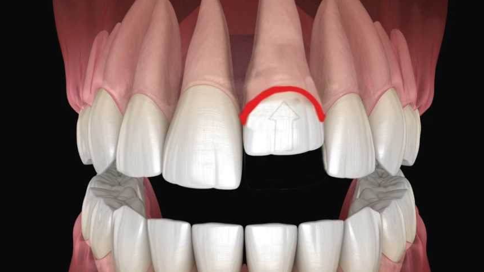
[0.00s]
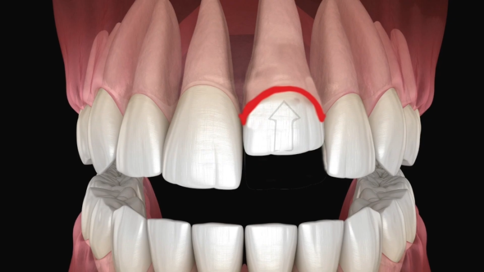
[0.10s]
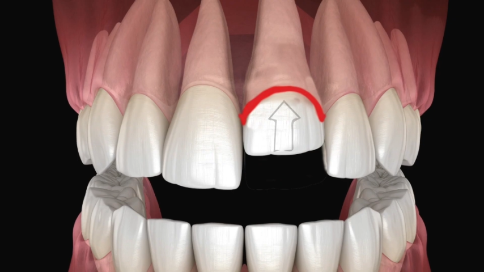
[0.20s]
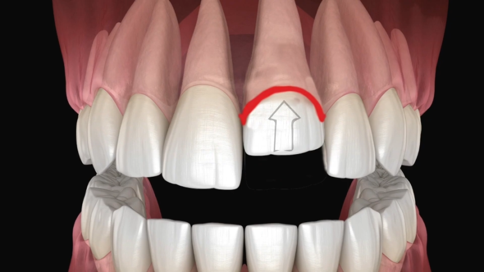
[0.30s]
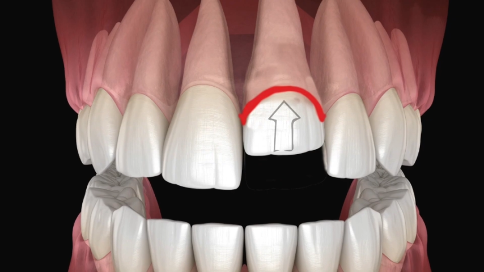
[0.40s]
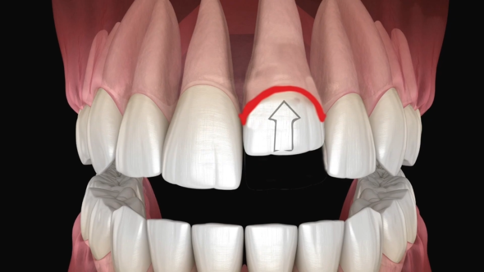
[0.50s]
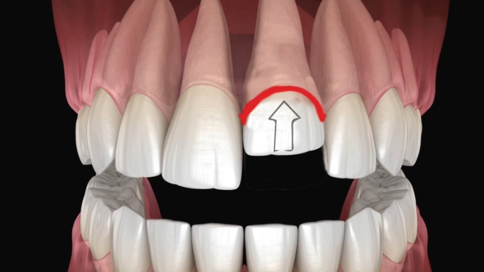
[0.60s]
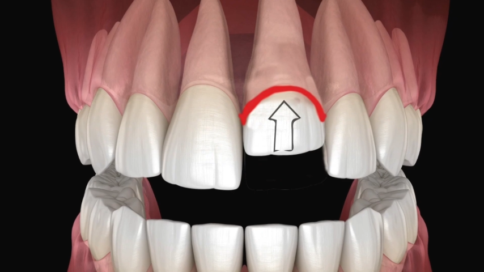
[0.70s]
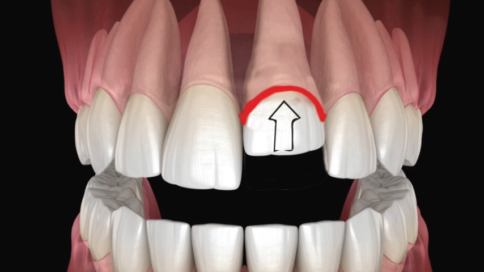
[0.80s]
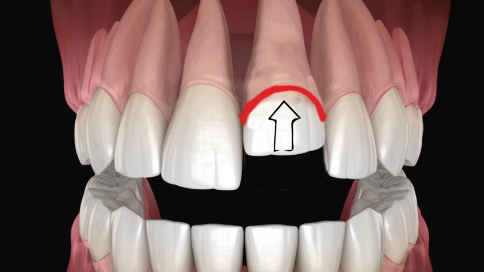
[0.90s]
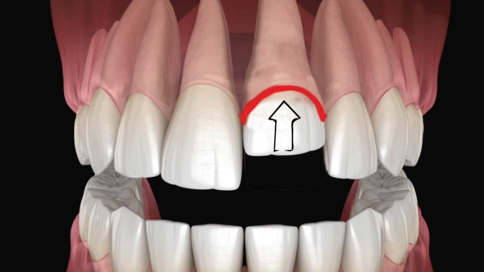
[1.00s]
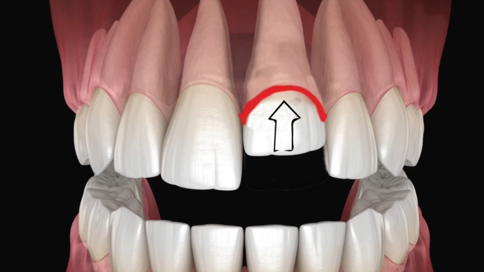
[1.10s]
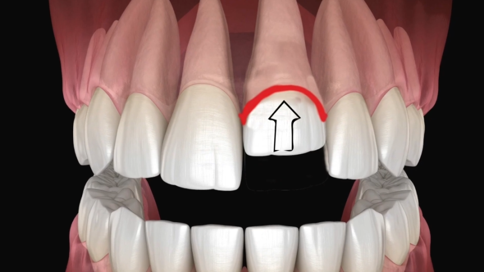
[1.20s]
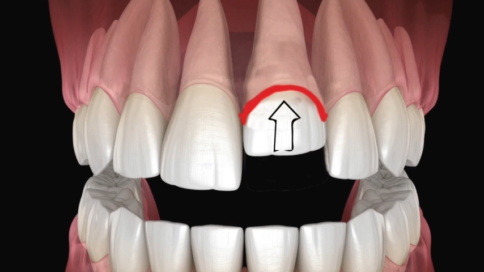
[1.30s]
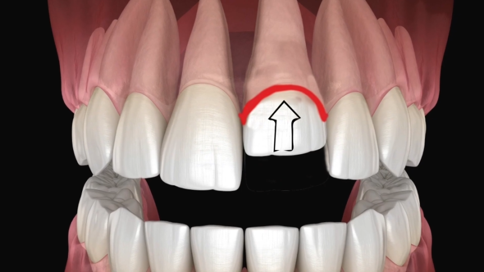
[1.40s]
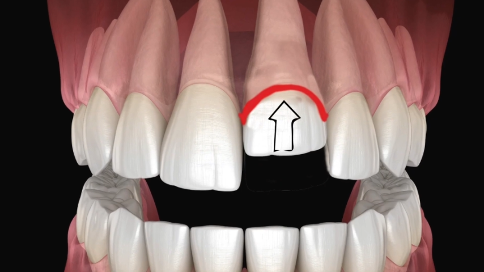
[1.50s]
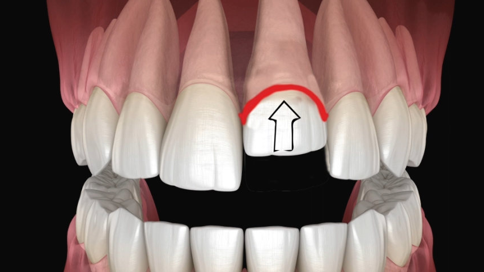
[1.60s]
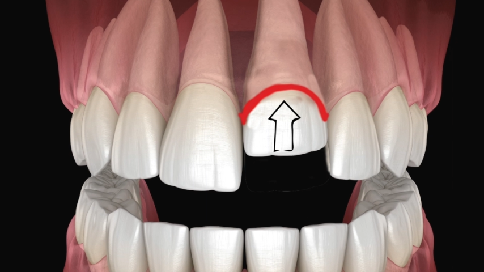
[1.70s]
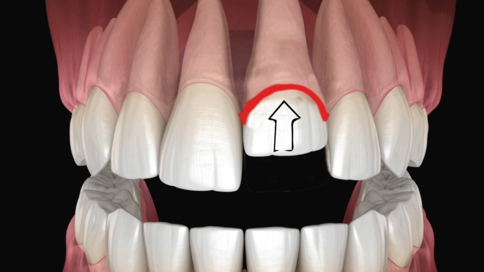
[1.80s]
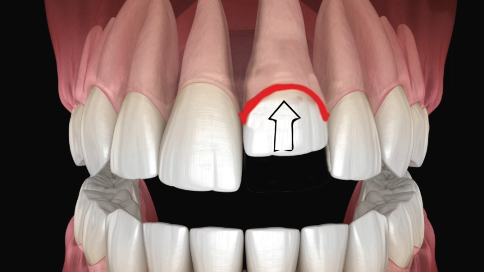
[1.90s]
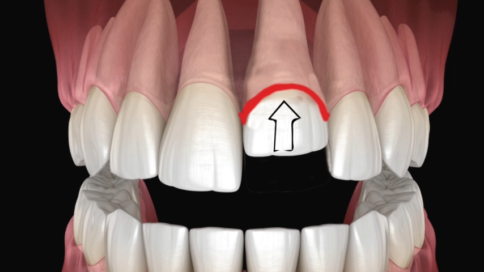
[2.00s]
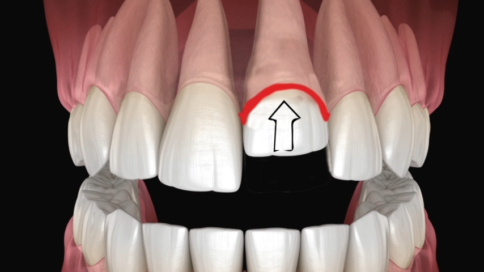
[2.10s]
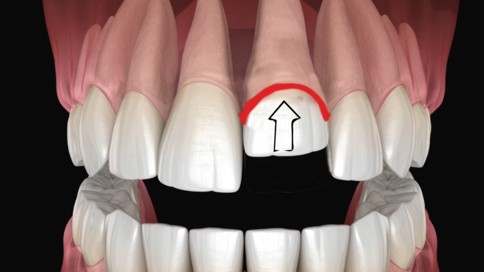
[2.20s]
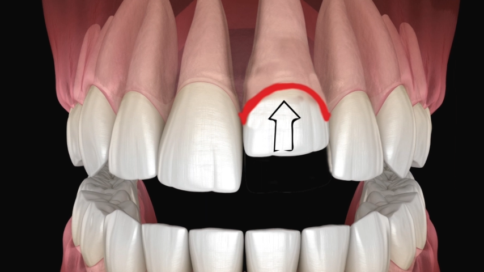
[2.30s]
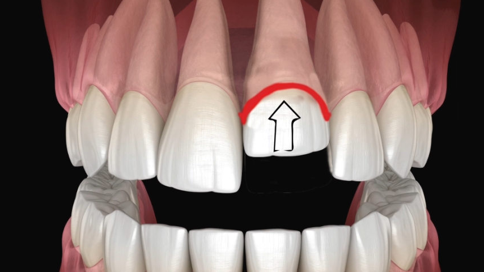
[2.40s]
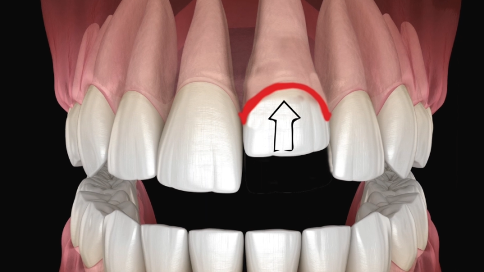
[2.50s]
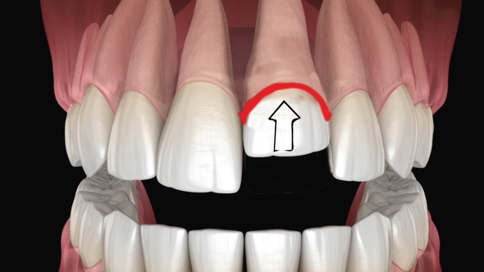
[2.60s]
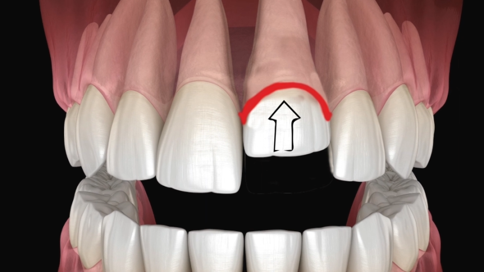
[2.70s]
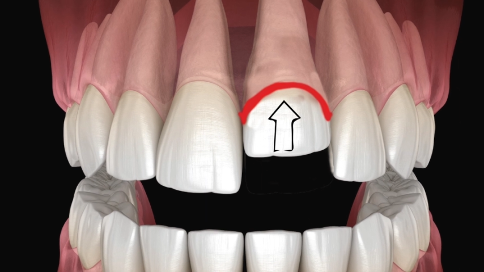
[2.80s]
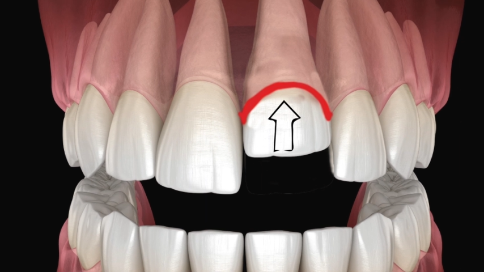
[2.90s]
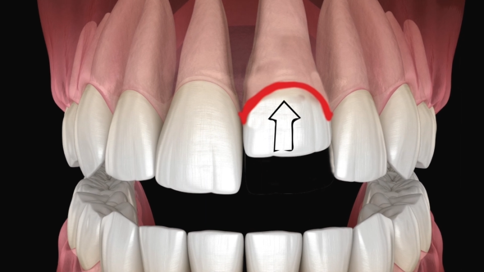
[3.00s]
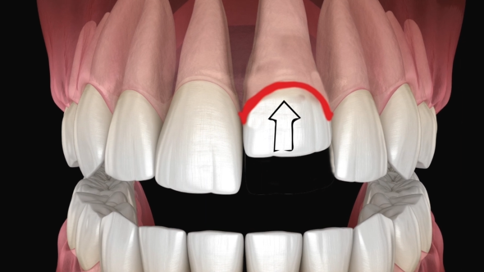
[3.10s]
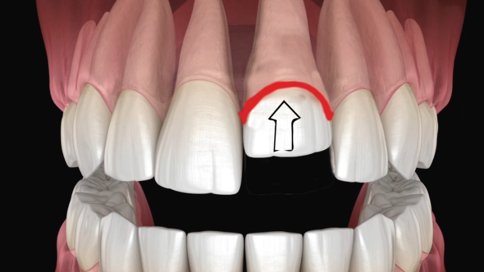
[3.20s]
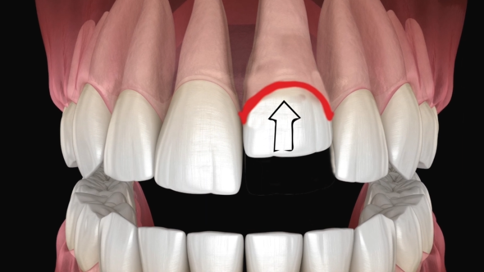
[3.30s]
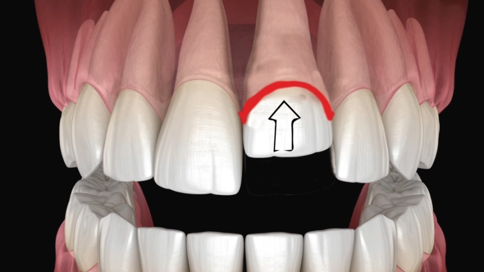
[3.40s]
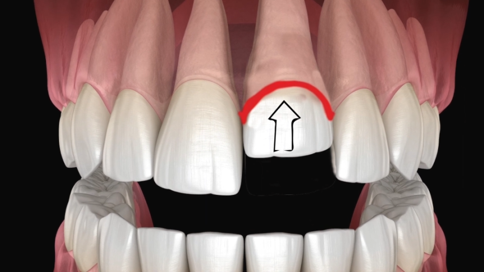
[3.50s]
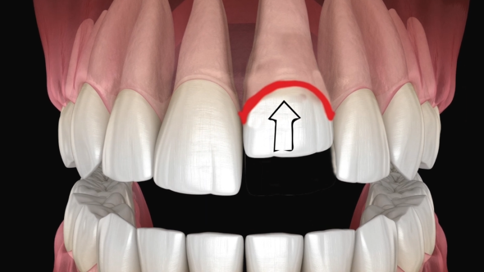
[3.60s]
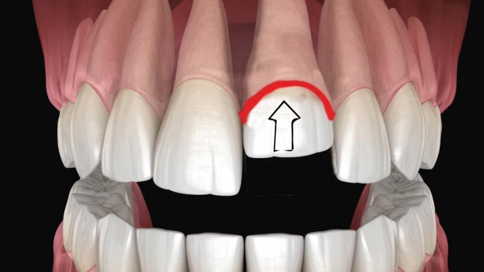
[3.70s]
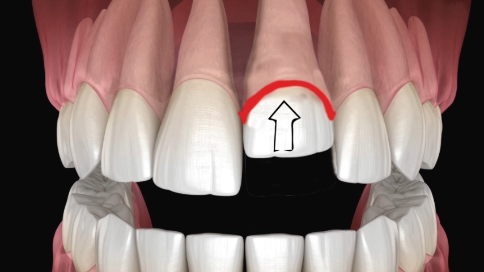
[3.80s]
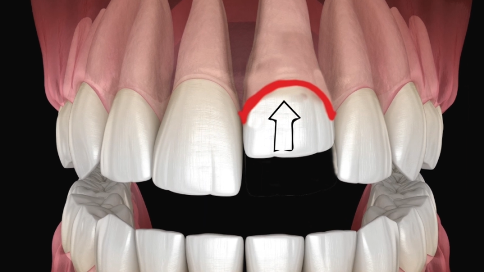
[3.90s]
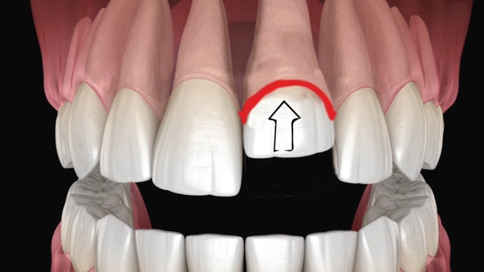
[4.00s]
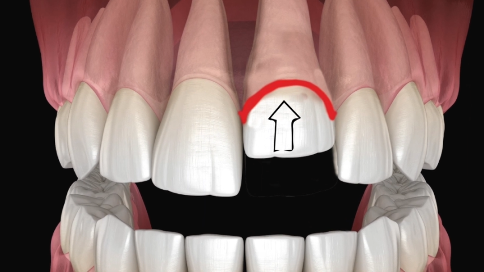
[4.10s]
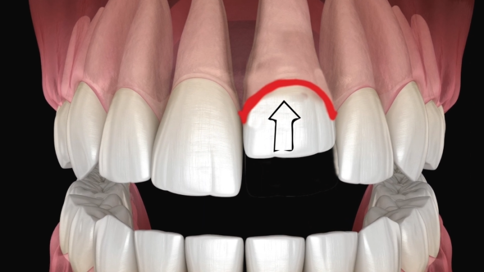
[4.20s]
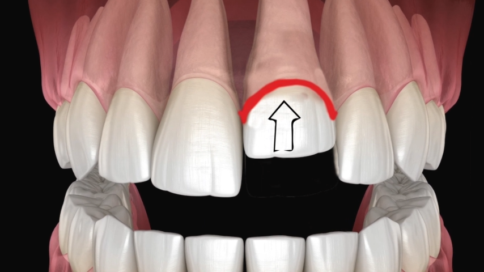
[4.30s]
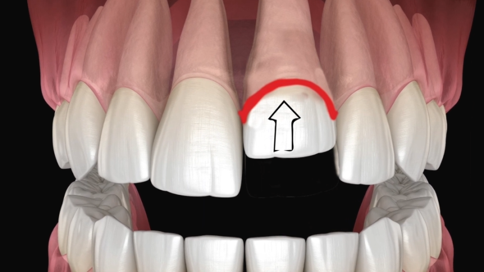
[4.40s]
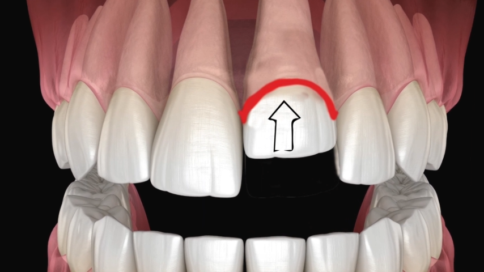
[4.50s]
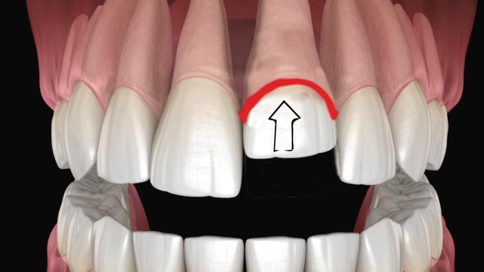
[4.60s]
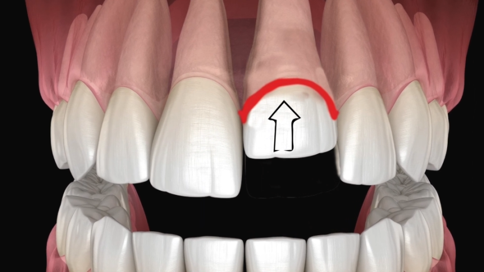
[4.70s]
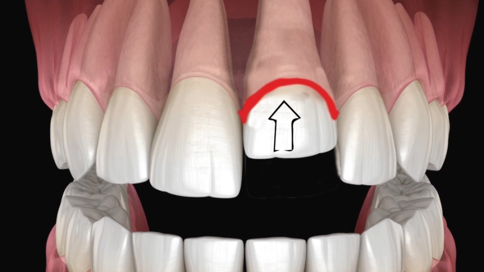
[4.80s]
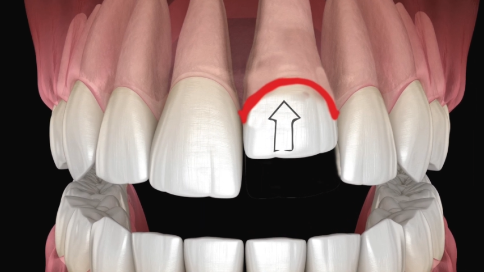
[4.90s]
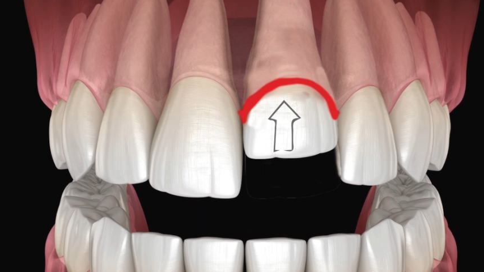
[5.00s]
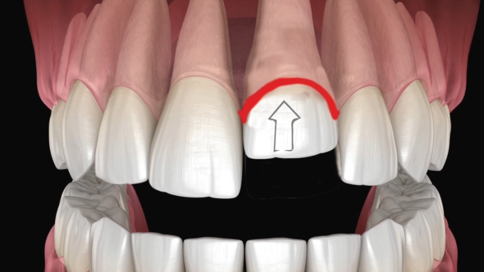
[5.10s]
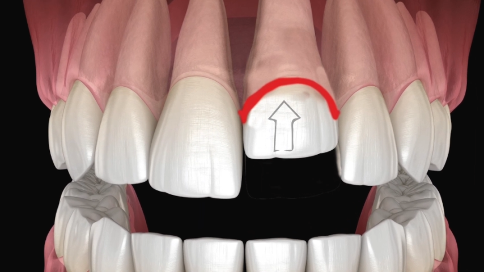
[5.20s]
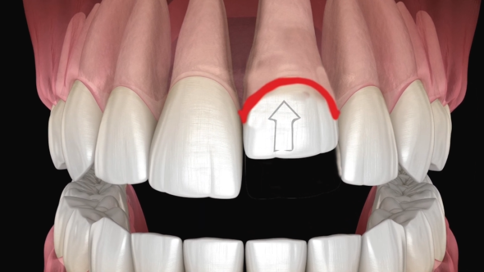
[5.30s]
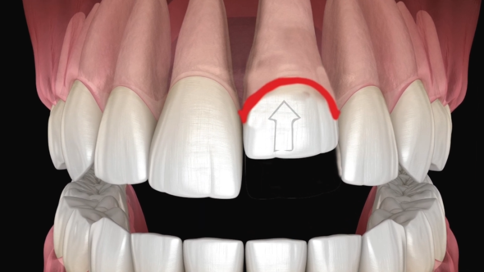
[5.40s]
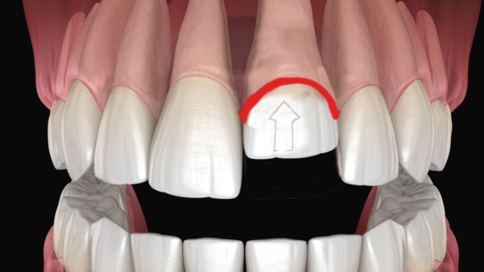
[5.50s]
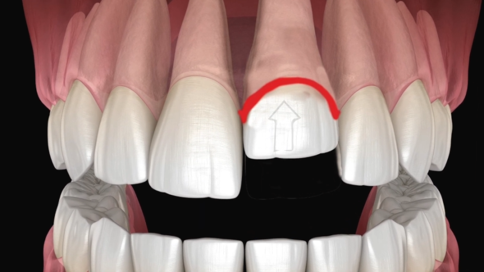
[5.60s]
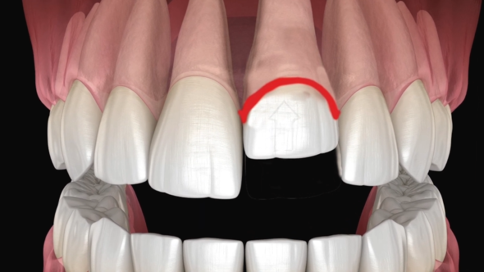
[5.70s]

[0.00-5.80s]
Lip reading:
(no speaker visible)